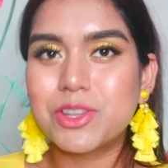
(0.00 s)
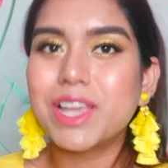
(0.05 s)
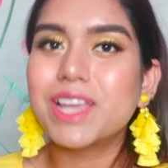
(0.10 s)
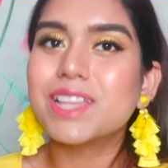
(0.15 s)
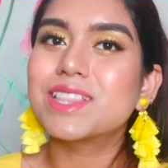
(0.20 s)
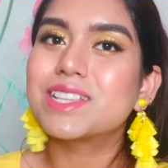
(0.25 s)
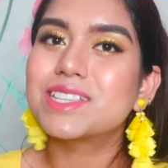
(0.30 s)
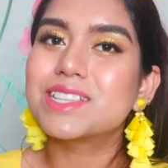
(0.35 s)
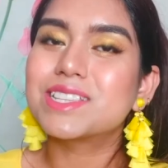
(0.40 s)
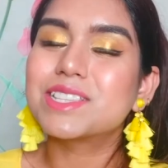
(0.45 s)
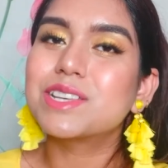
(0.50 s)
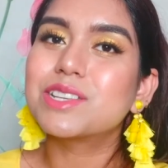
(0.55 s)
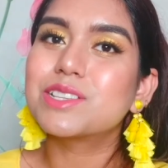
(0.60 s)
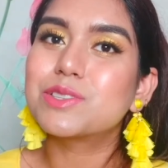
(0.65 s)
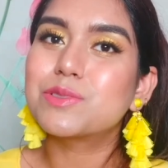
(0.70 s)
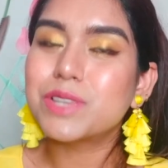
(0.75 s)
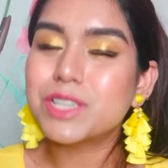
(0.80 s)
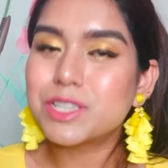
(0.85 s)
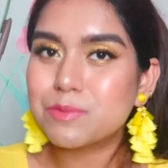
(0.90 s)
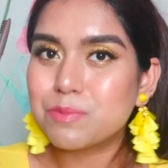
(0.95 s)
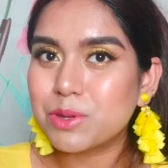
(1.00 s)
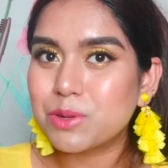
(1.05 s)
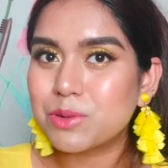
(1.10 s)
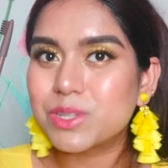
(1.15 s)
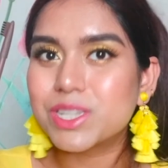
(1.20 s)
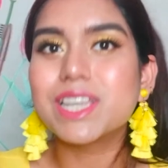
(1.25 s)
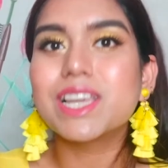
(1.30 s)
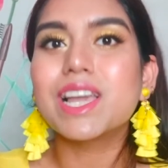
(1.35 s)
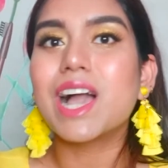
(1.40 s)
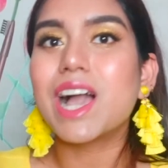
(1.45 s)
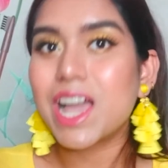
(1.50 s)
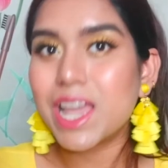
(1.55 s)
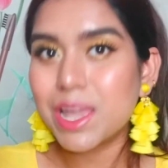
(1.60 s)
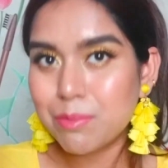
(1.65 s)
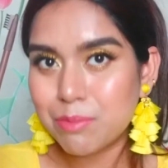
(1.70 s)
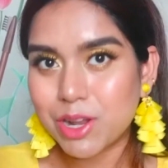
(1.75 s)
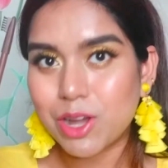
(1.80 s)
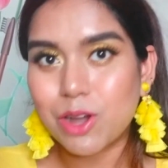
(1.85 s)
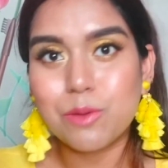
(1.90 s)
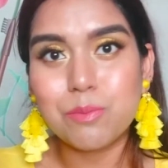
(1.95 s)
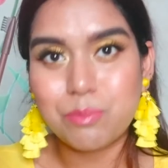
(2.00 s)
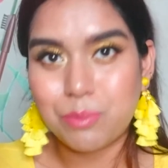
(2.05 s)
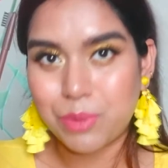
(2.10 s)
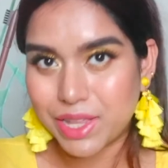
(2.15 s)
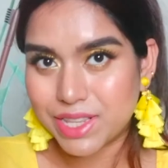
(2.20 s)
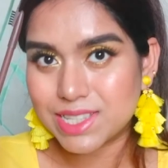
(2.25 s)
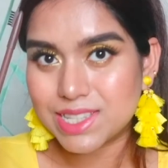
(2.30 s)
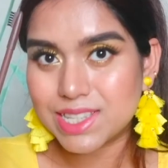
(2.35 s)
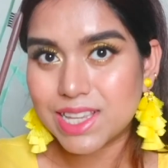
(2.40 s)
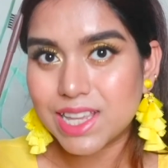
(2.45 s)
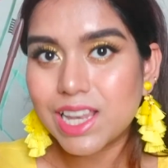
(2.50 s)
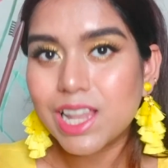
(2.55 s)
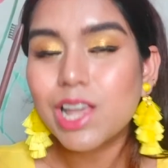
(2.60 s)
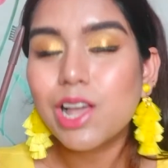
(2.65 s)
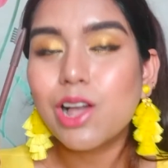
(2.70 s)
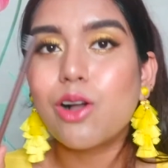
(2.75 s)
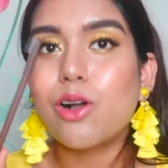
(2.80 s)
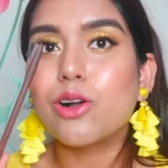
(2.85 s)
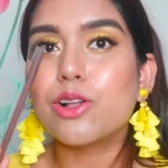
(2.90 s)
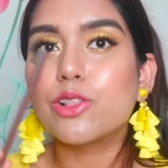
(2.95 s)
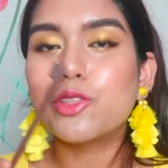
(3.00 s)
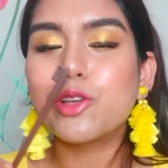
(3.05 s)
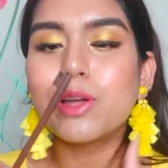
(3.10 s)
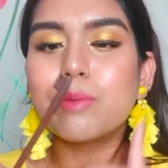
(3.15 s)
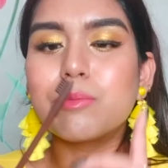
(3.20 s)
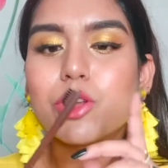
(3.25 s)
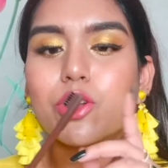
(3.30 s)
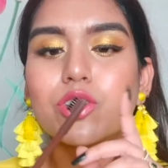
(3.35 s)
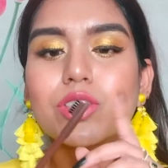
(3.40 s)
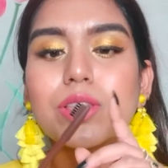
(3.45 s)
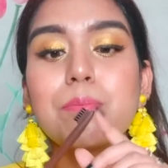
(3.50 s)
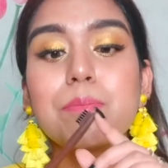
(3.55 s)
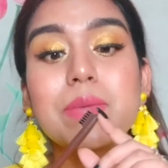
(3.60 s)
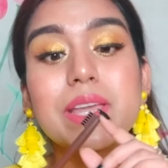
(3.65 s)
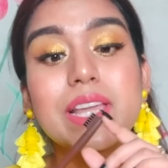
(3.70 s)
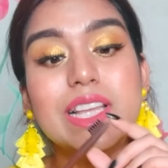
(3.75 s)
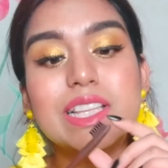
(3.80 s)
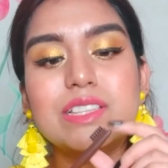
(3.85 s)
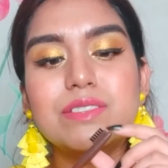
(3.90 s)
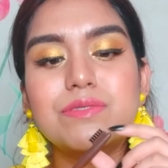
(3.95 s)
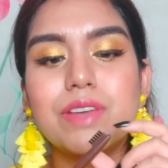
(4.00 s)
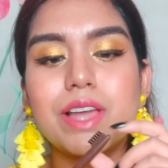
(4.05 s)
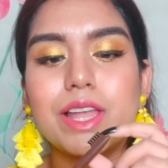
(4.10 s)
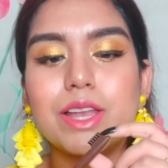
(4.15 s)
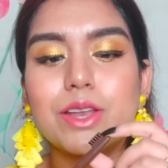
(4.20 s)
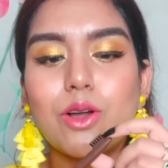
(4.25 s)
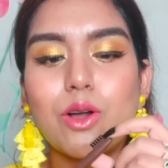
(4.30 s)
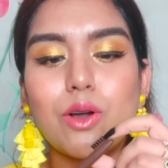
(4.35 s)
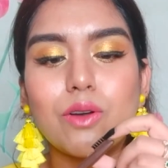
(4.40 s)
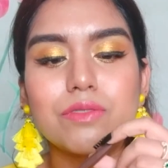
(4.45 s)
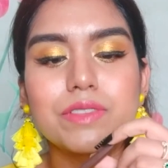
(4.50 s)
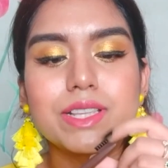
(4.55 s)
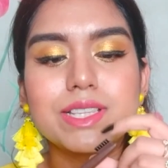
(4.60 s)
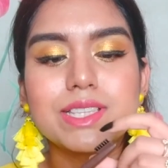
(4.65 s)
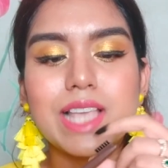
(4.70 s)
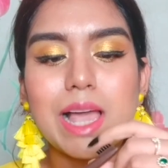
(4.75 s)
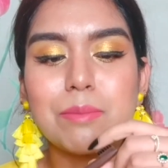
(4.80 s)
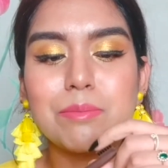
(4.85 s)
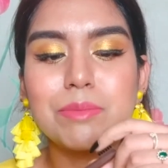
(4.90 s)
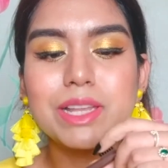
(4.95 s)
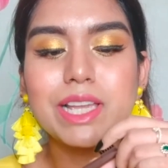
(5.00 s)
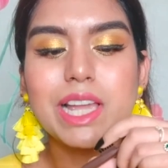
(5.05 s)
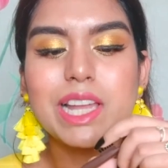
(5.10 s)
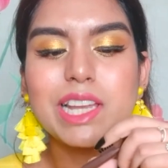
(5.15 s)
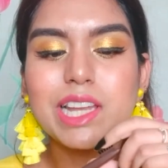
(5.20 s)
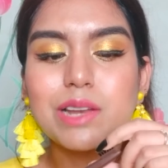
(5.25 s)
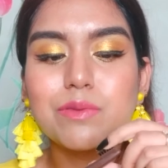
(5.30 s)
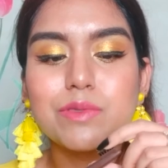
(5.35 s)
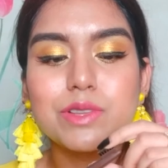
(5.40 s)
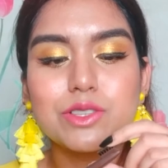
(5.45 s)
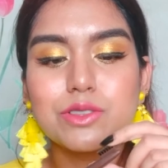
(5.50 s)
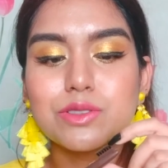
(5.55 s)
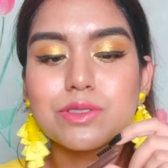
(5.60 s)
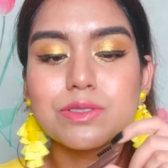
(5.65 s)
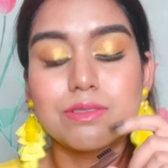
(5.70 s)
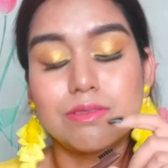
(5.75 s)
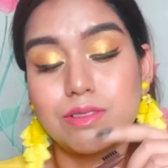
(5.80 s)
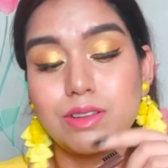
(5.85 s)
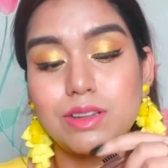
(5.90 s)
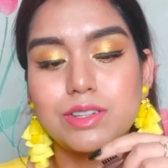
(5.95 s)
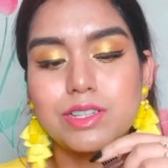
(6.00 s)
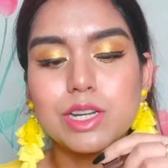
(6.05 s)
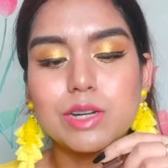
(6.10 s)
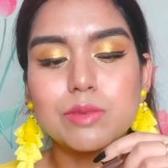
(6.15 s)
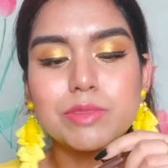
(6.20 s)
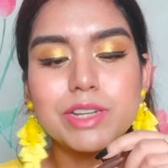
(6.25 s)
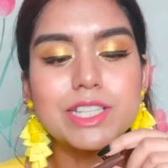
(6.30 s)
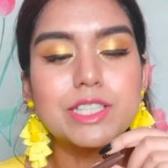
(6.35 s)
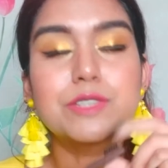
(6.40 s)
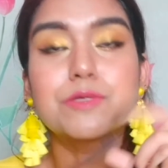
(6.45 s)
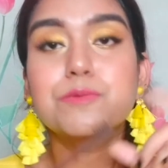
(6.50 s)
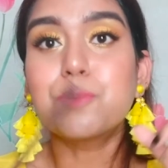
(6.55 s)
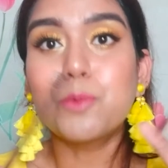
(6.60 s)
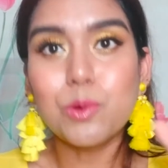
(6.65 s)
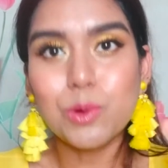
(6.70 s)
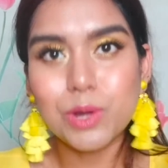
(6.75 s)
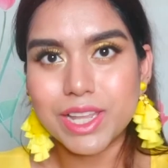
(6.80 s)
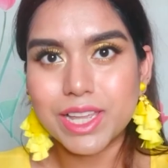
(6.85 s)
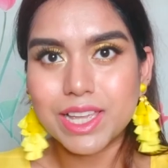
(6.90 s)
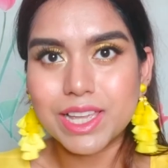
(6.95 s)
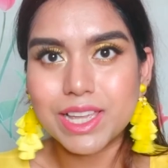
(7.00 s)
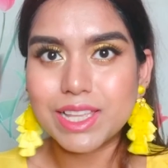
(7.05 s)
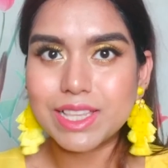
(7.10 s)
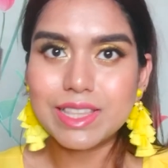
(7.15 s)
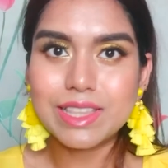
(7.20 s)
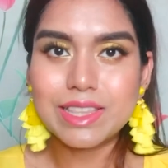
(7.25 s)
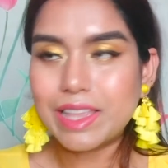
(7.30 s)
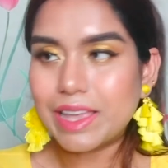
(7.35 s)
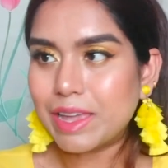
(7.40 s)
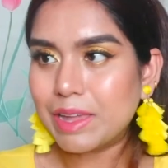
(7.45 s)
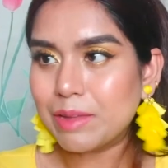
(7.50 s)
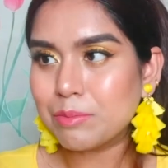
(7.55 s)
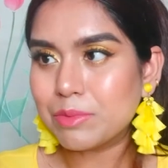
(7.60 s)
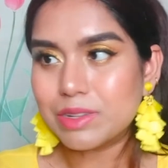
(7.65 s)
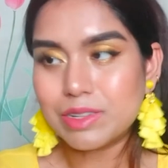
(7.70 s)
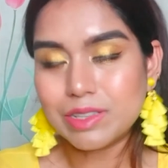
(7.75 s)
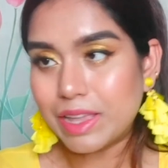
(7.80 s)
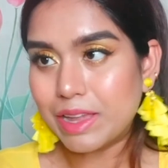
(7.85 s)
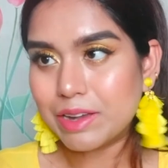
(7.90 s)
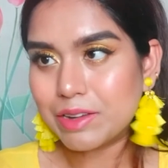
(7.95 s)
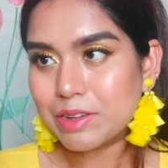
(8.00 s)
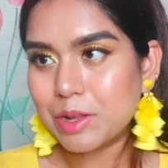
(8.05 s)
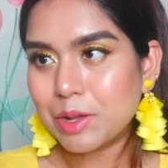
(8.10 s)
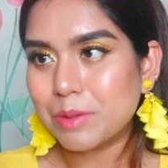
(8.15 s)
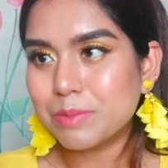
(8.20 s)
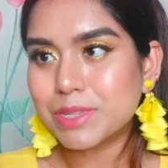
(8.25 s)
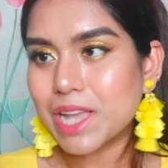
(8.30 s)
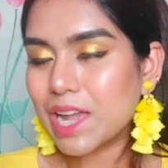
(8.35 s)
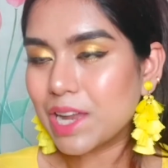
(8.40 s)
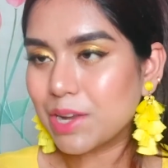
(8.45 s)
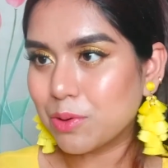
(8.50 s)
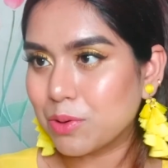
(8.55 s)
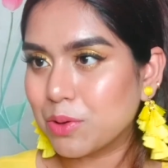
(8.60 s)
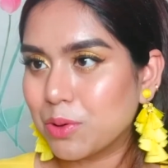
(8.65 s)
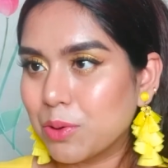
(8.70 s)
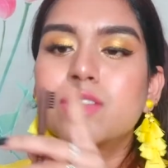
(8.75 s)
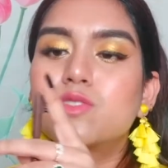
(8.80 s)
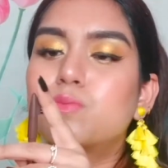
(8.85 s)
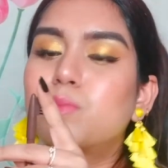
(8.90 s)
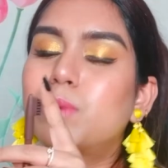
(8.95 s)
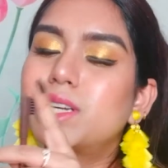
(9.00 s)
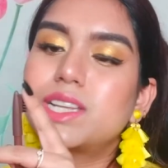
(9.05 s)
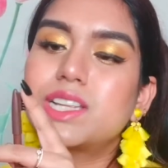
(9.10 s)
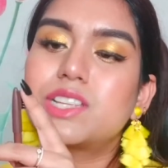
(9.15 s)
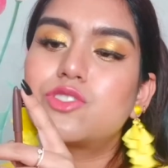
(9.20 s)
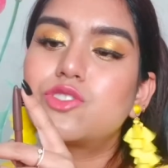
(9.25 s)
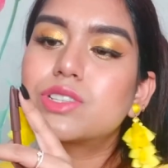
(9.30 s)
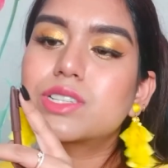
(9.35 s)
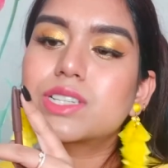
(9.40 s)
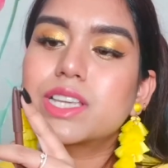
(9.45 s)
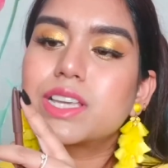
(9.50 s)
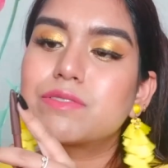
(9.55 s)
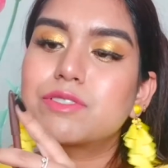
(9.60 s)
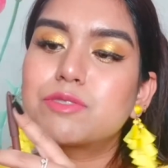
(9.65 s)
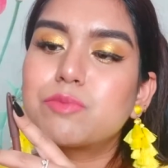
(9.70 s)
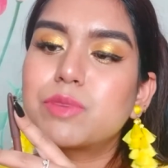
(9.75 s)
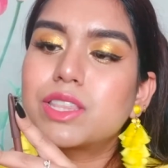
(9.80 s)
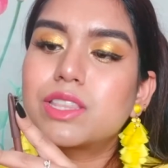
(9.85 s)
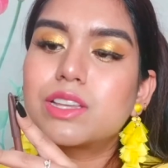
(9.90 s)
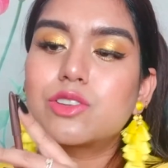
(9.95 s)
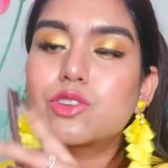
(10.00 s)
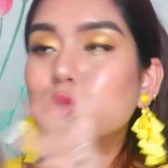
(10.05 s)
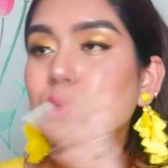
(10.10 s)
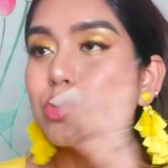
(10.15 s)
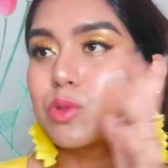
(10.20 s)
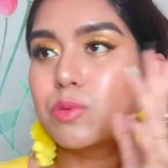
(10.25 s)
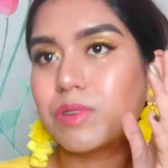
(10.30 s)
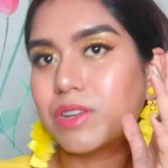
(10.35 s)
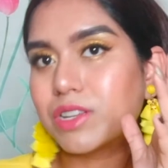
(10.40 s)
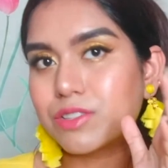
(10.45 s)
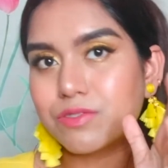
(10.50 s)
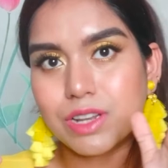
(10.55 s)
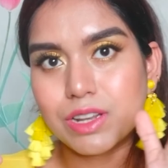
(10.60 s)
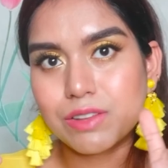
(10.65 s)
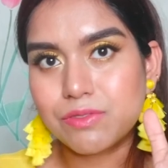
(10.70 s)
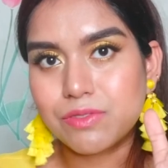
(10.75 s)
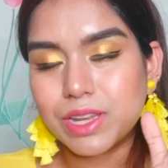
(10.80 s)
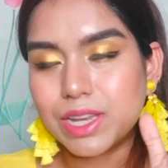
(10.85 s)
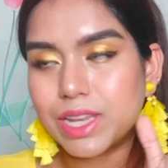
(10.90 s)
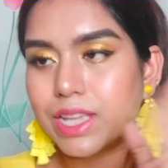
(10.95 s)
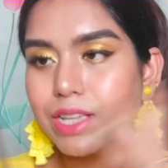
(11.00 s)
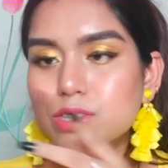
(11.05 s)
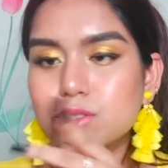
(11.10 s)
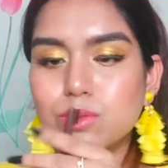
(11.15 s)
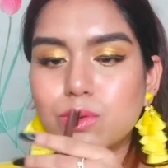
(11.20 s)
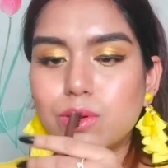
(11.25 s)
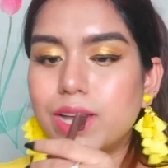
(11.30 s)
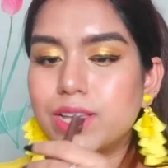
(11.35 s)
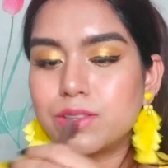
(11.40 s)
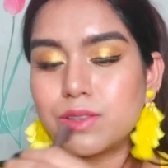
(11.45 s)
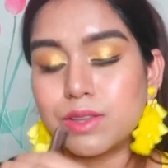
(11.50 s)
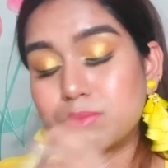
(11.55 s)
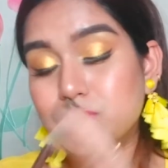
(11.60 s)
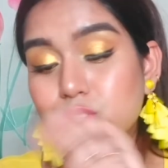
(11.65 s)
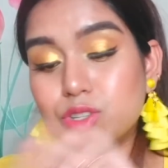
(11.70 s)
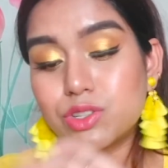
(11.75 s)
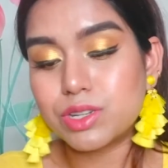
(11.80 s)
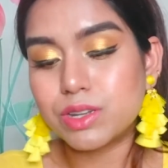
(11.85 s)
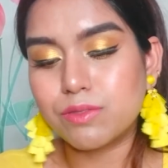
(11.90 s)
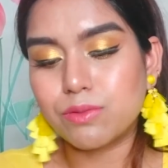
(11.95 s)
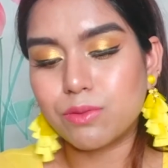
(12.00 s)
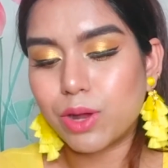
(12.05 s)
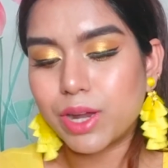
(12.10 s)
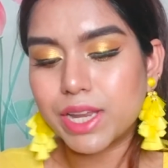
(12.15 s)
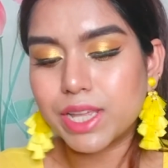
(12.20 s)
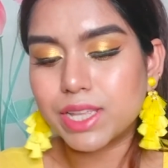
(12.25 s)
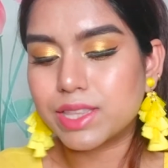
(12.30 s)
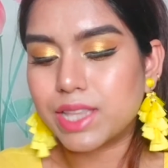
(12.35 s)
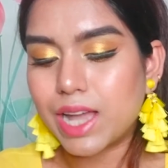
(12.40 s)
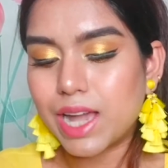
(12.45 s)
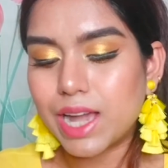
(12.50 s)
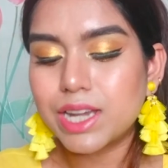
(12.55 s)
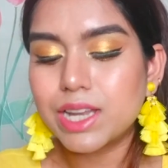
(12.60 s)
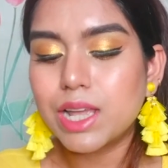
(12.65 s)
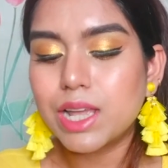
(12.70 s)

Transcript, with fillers: and this is the swiss beauty eyebrow pencil although i'm not the biggest fan of this applicator which is uh, termed as spoolie in their, their terms I don't know but it just gives me the toothbrush wala feeling so I'm just avoiding that